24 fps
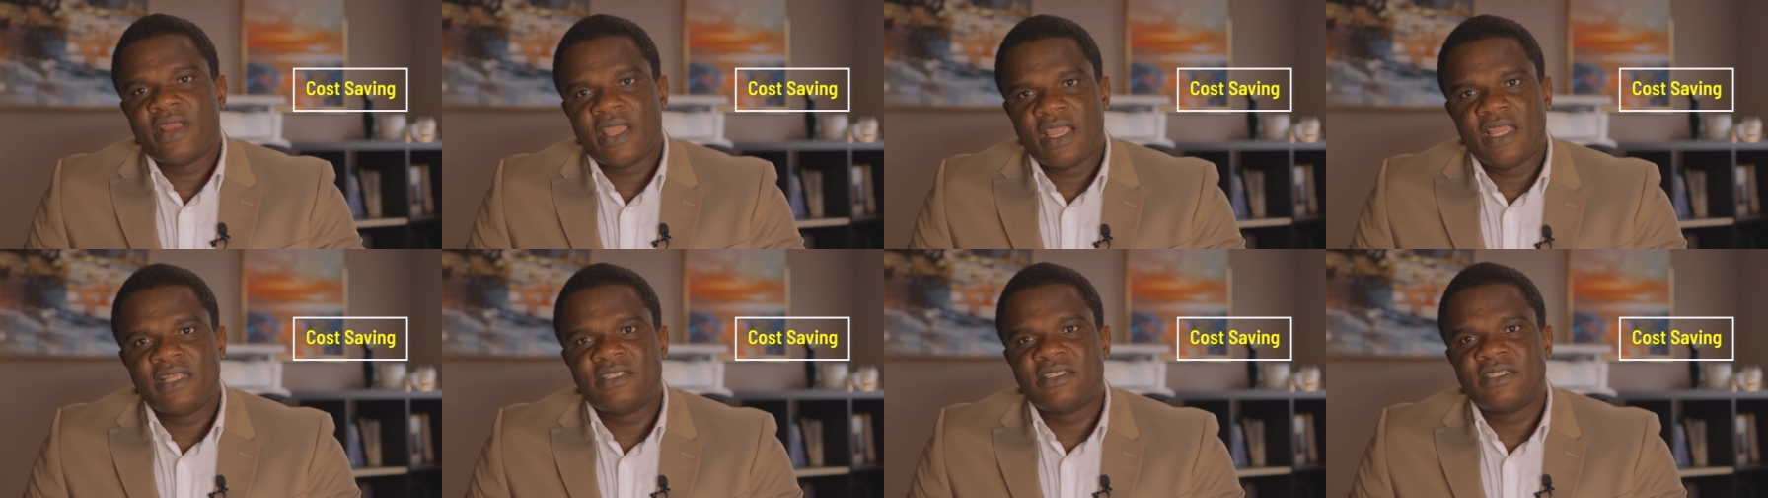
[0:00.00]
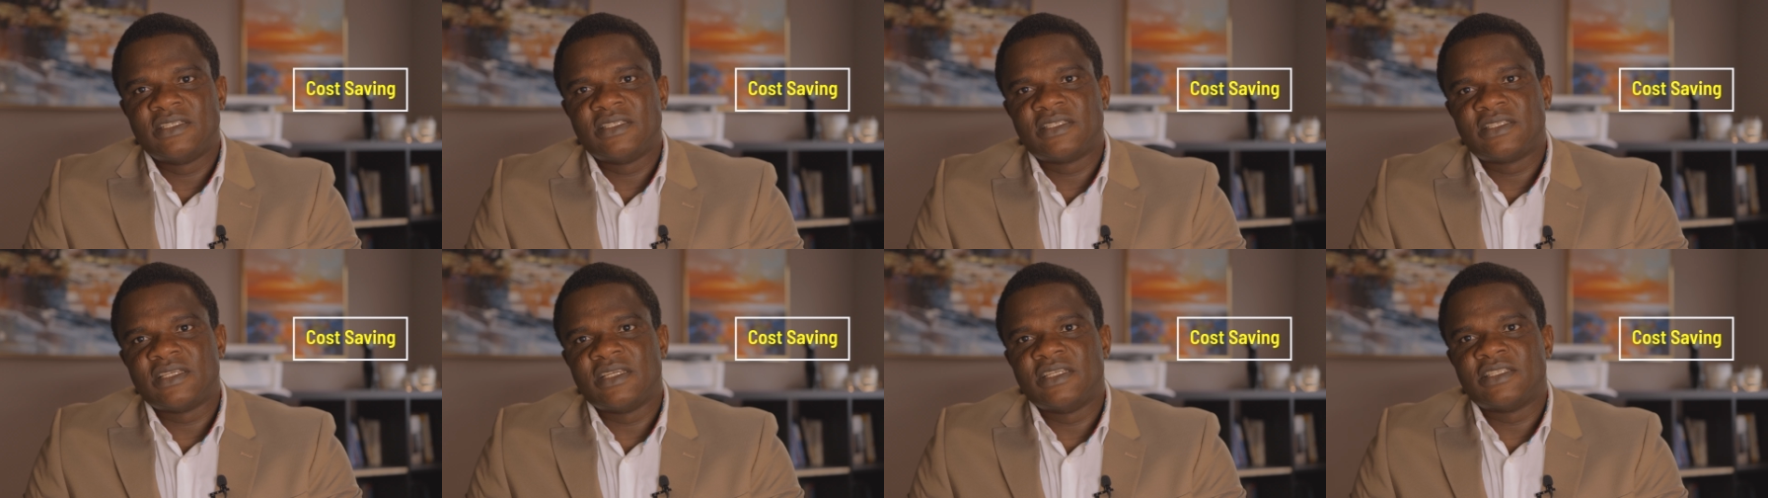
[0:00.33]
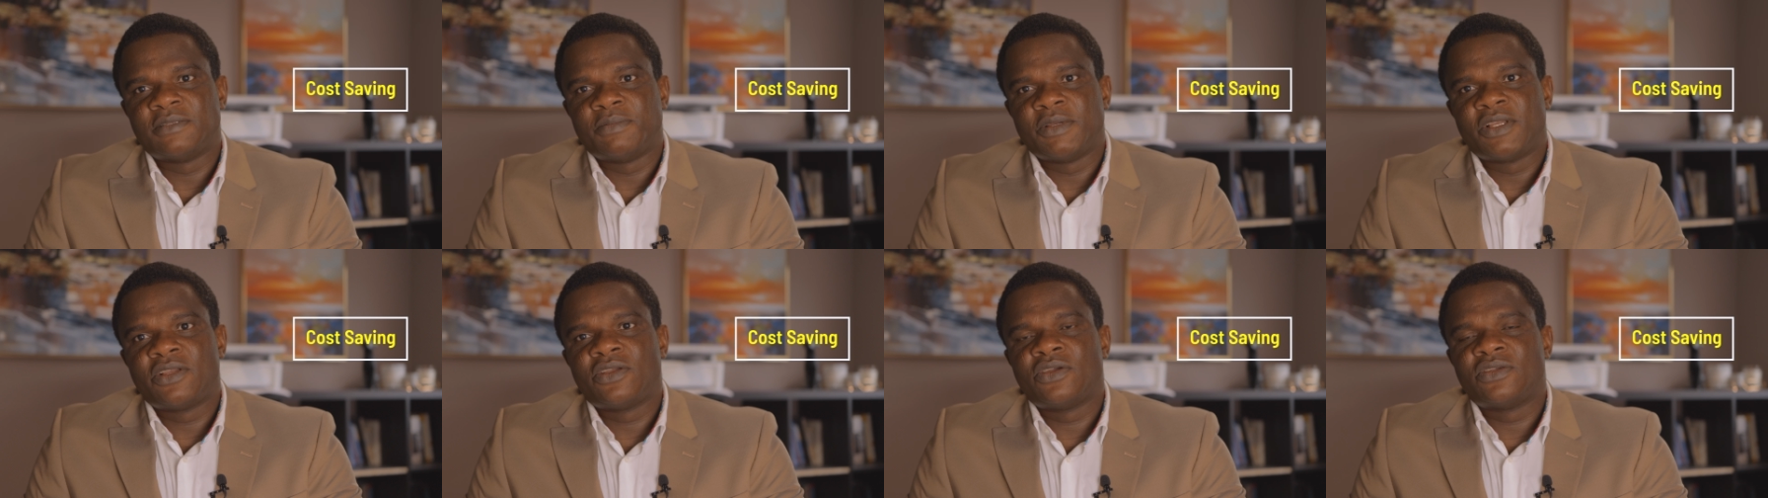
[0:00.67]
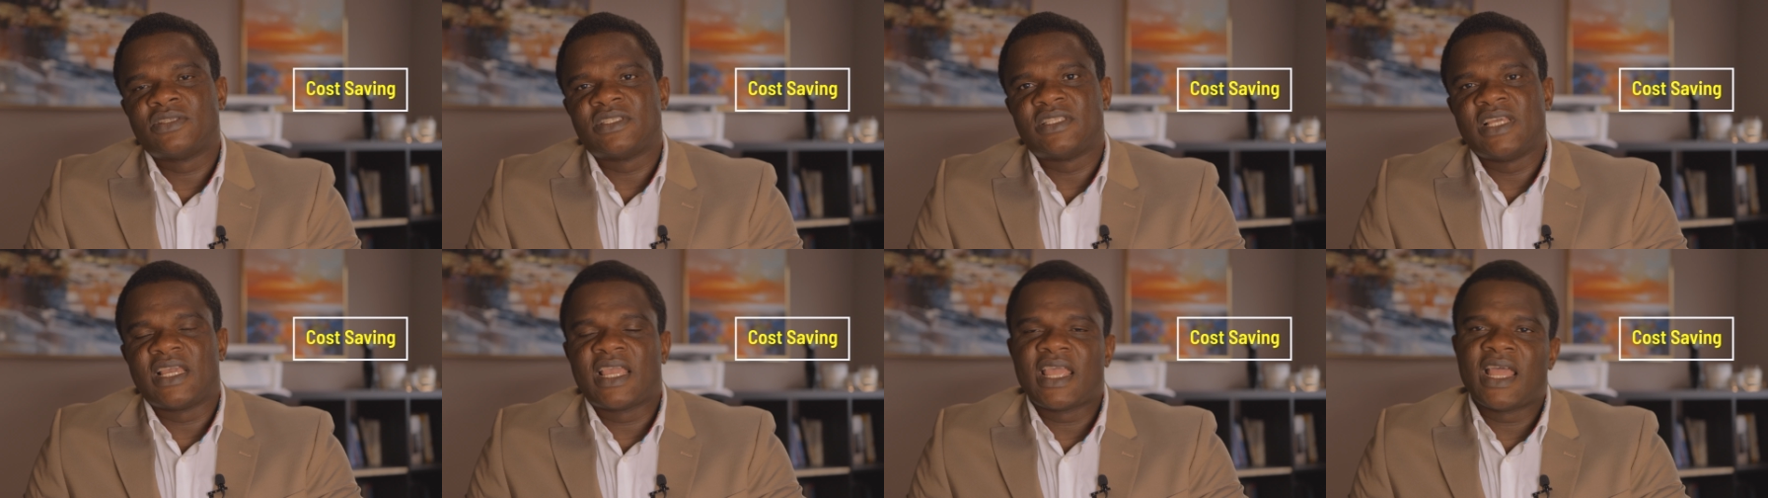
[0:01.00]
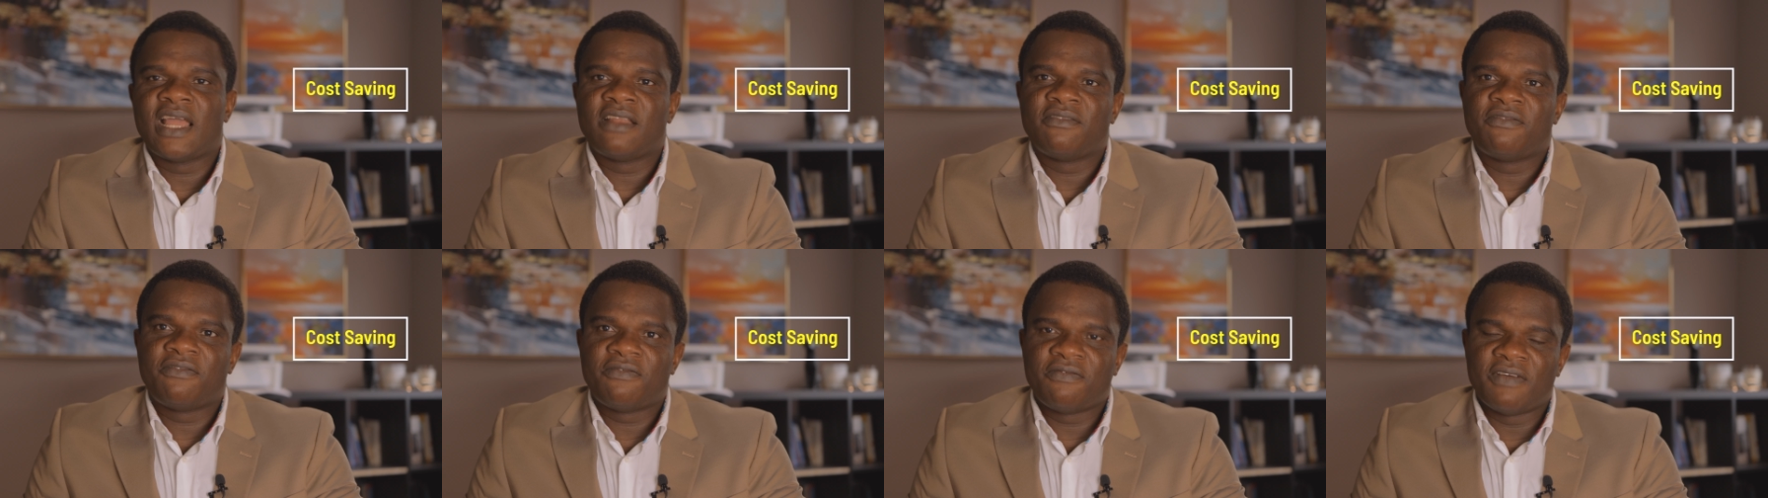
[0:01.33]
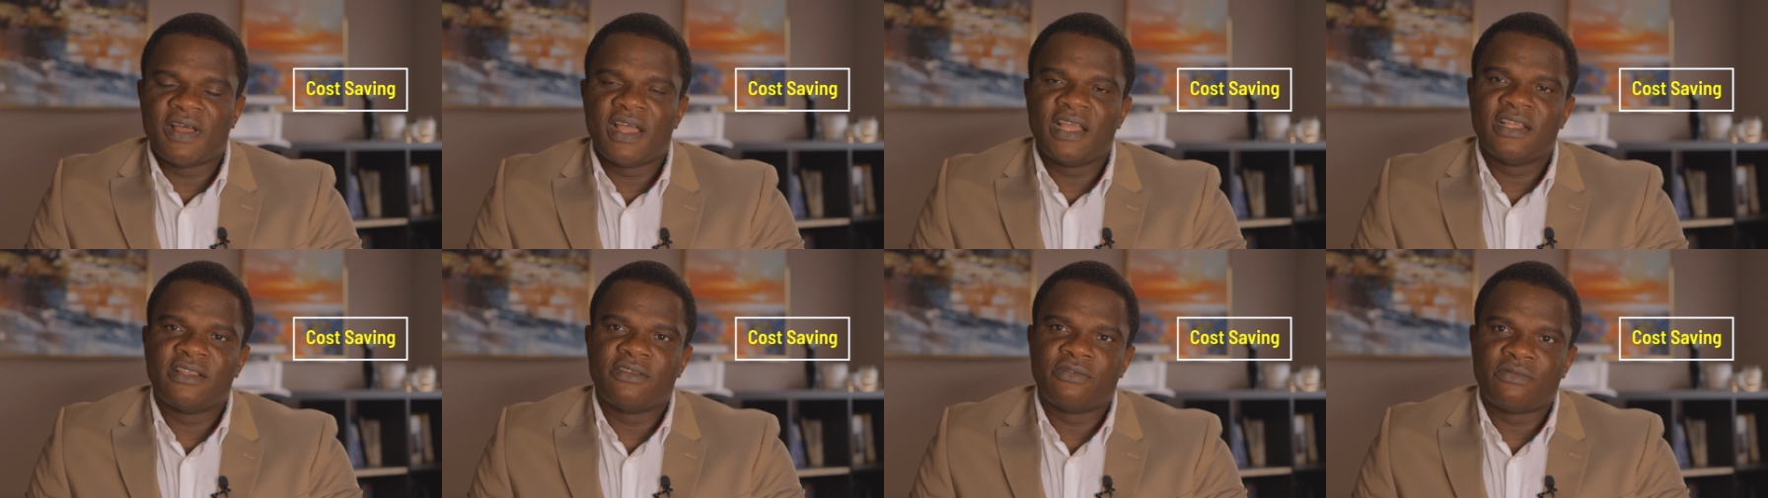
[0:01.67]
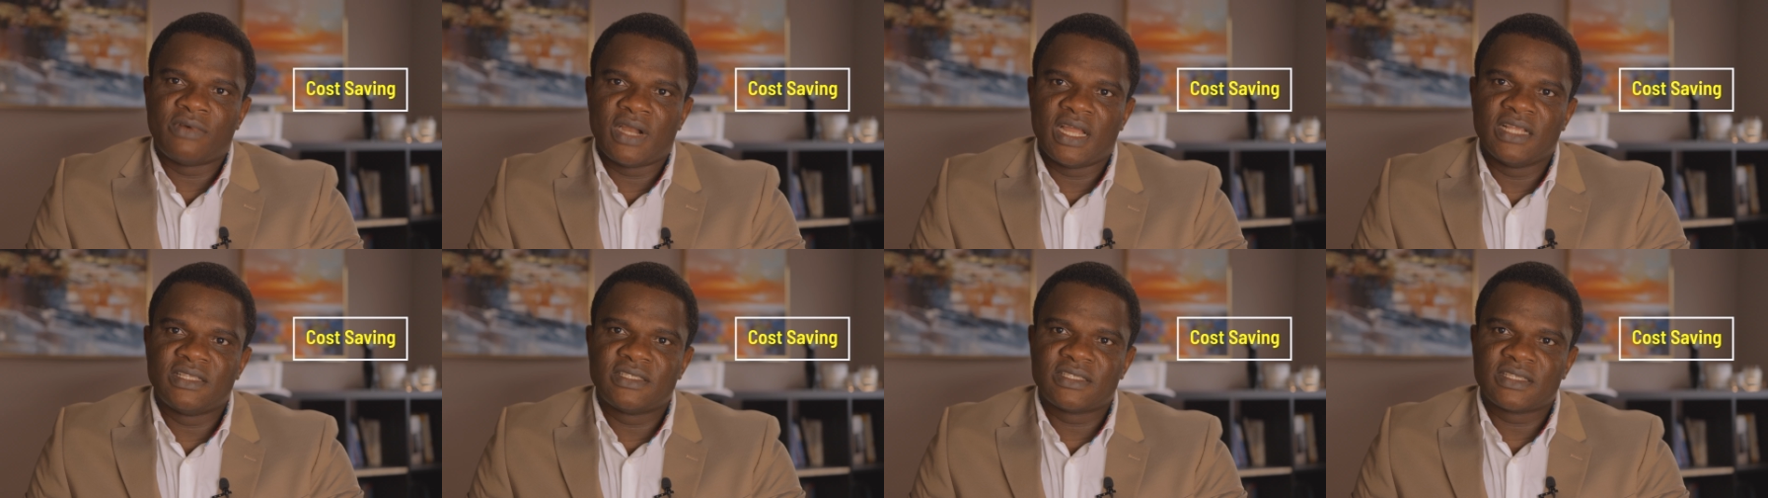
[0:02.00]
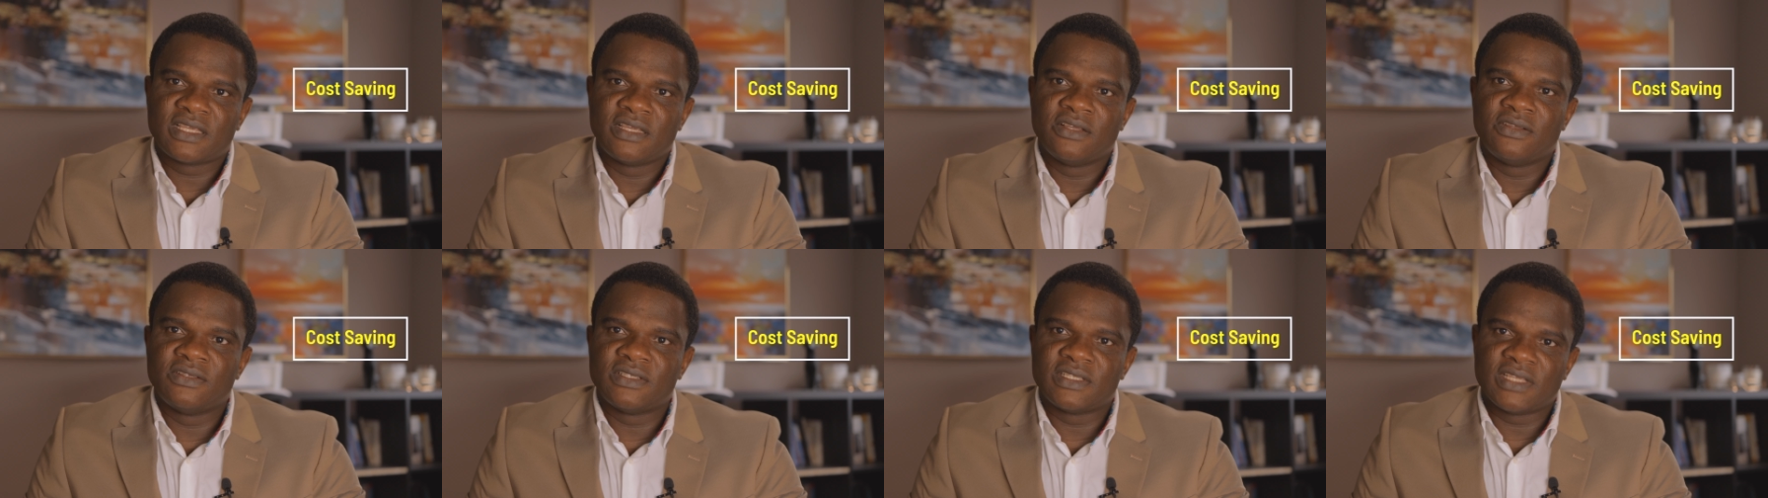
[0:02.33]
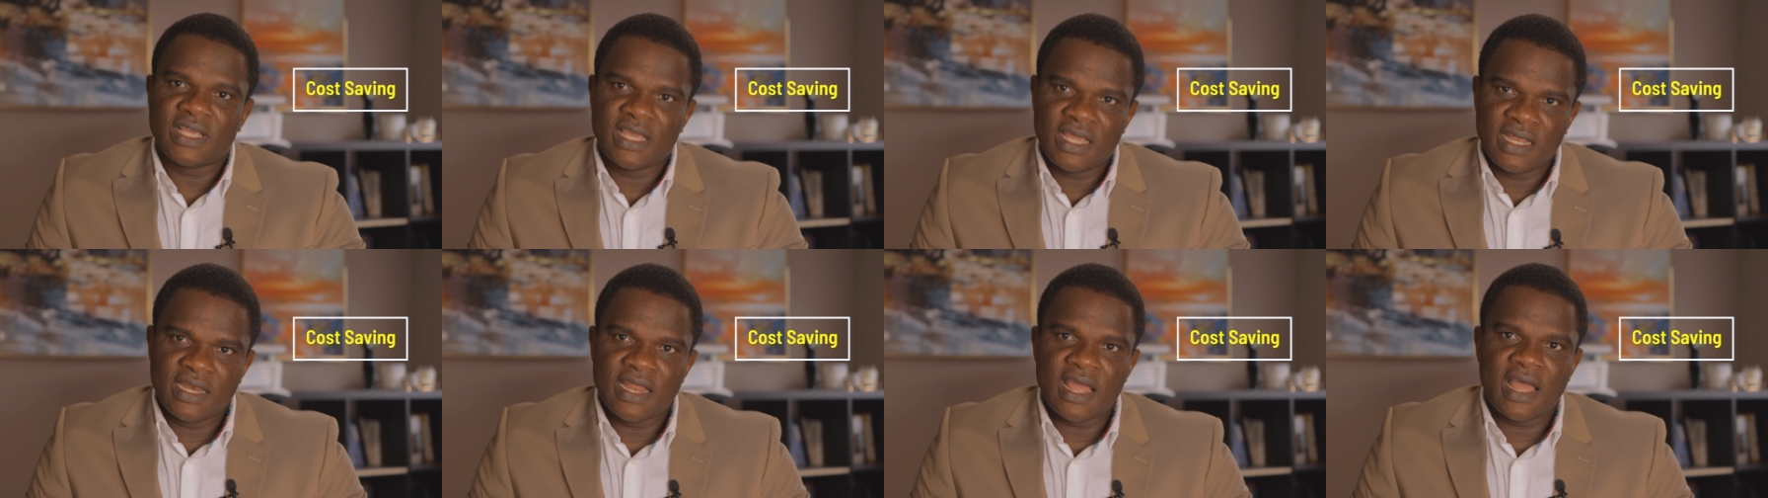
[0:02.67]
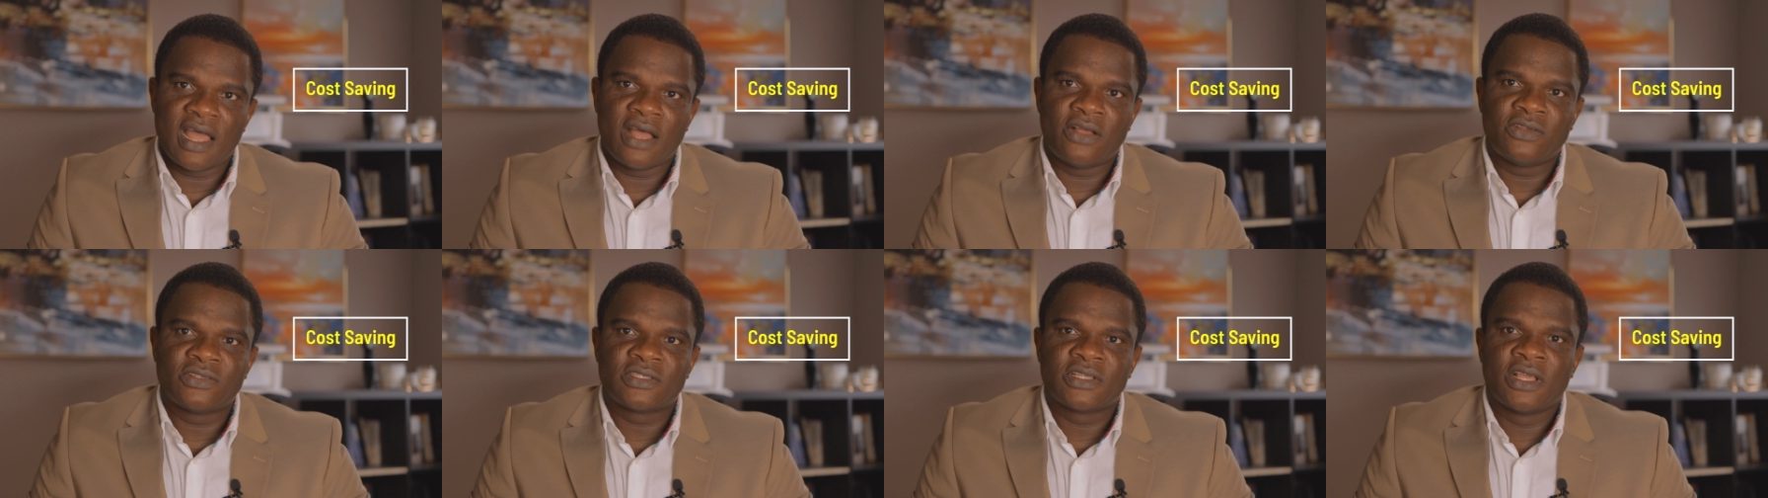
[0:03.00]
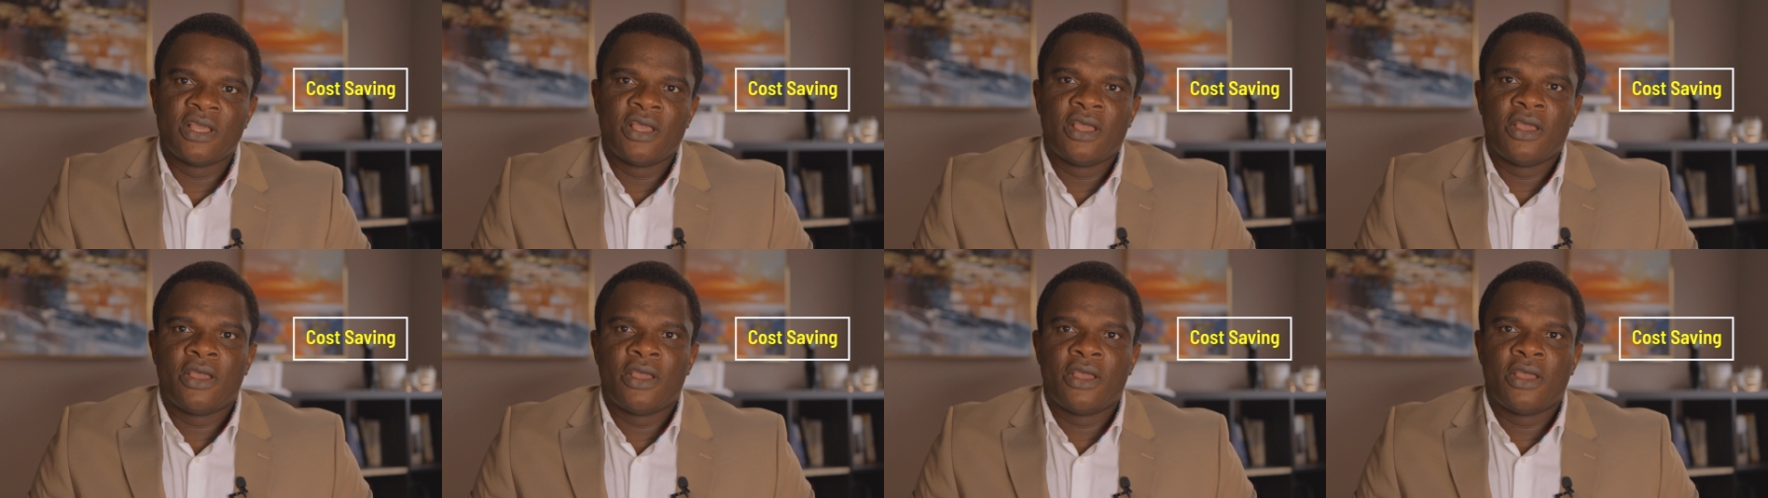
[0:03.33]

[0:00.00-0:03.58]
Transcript: agencies because they can't find the right skills in house.